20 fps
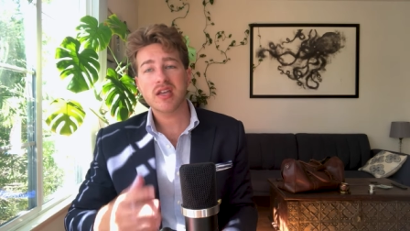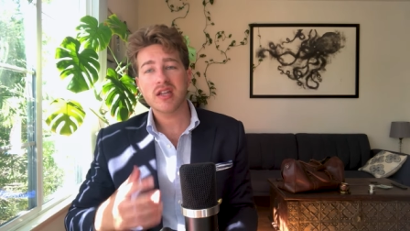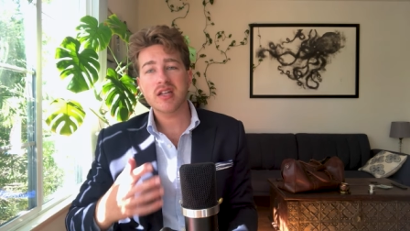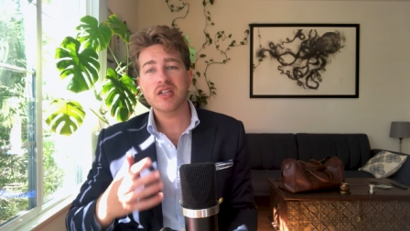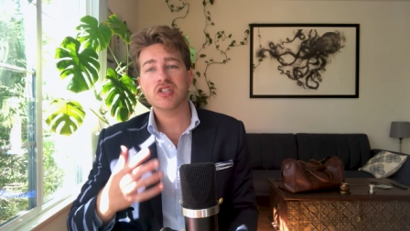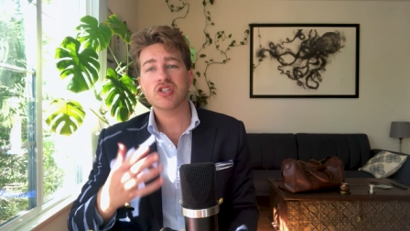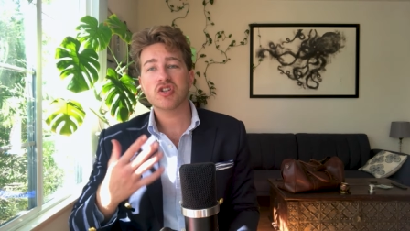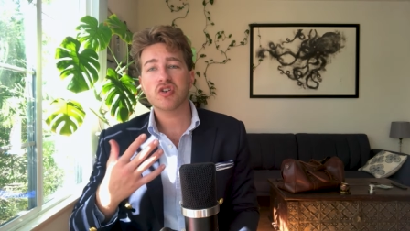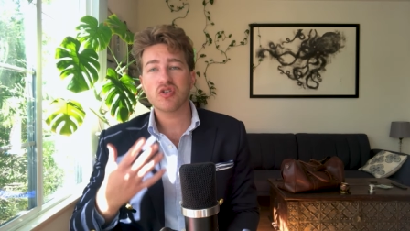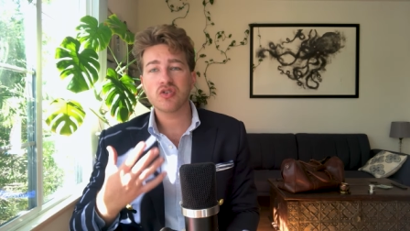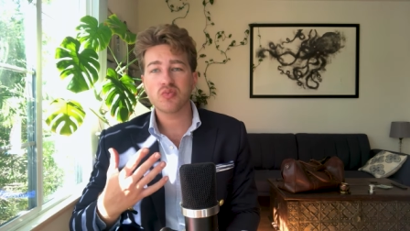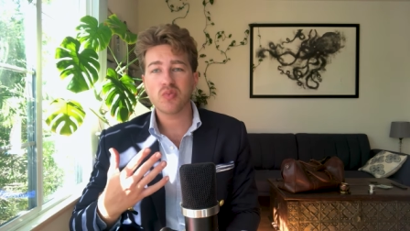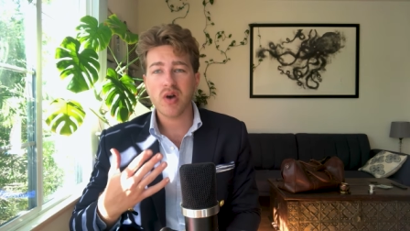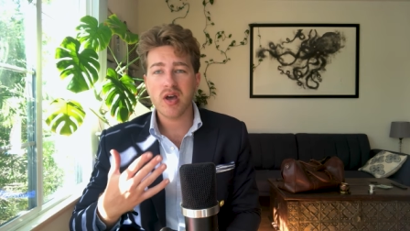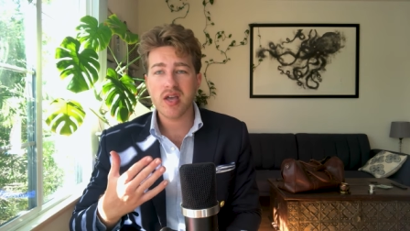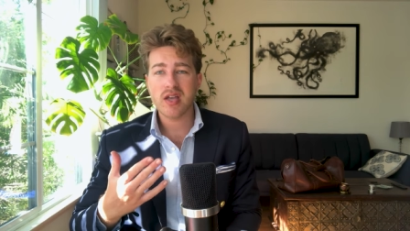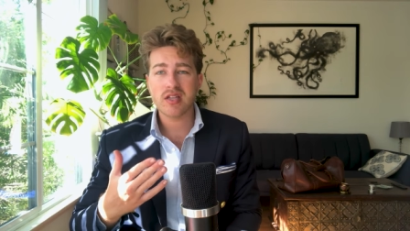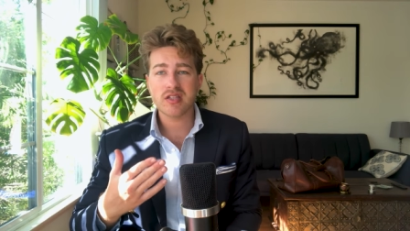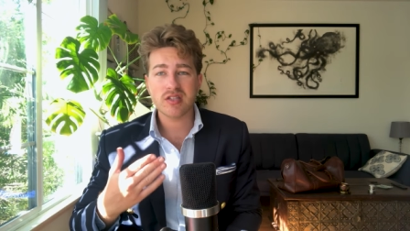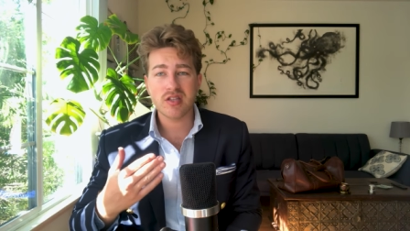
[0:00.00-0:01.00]
it is a good
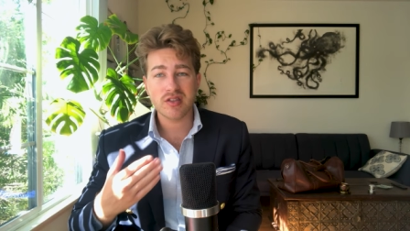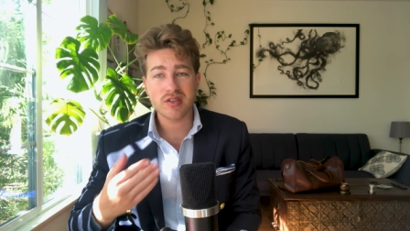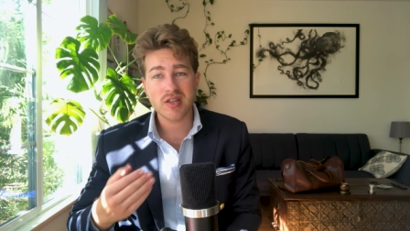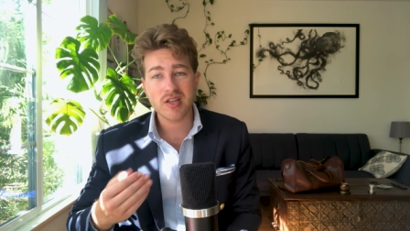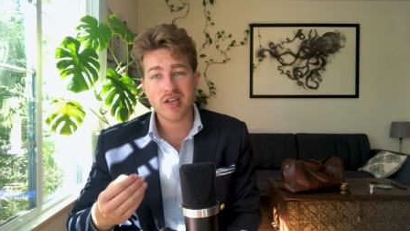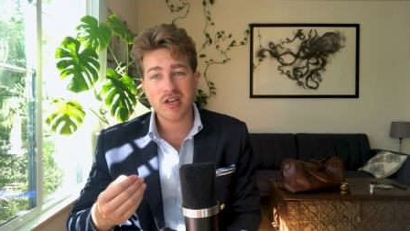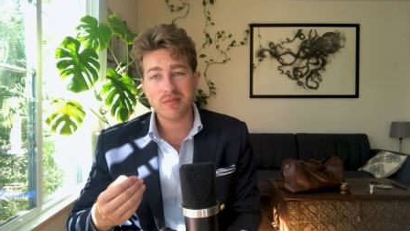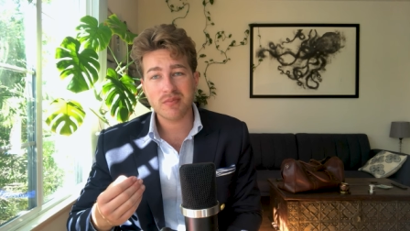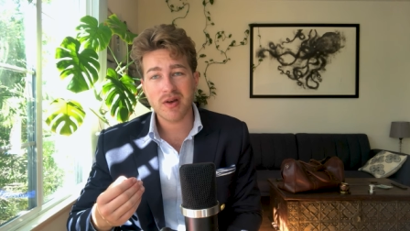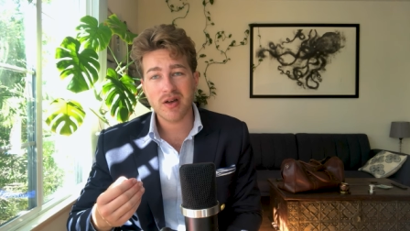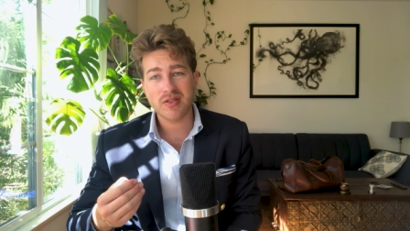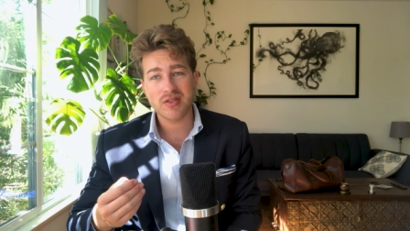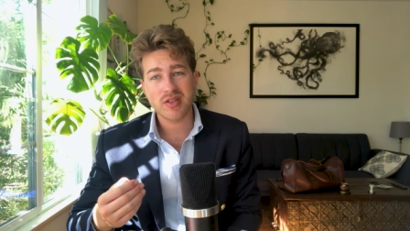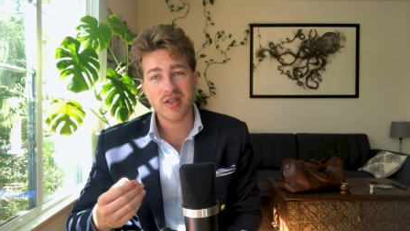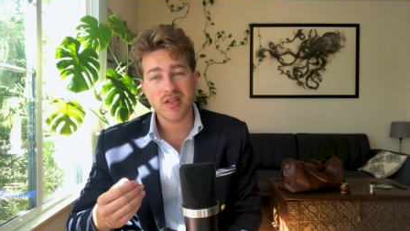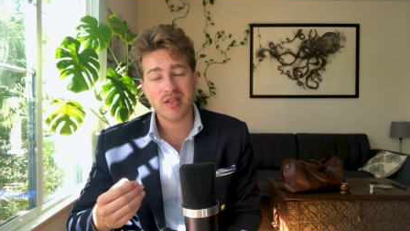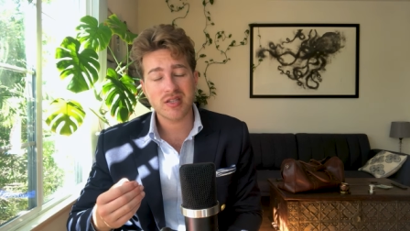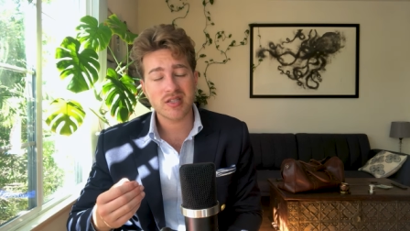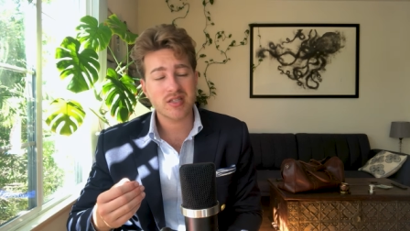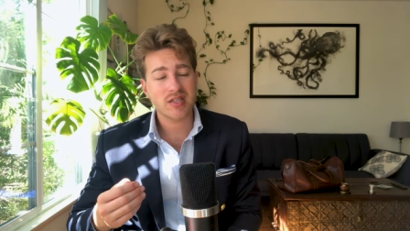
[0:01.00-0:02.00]
way to think about
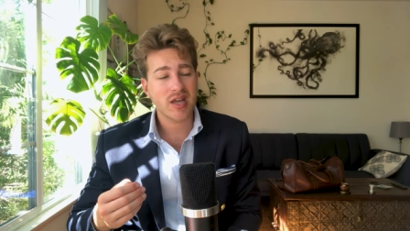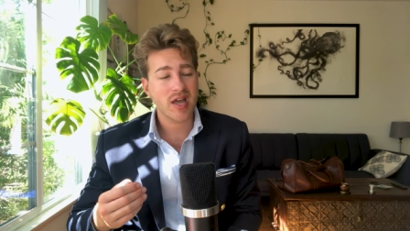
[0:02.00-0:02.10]
this.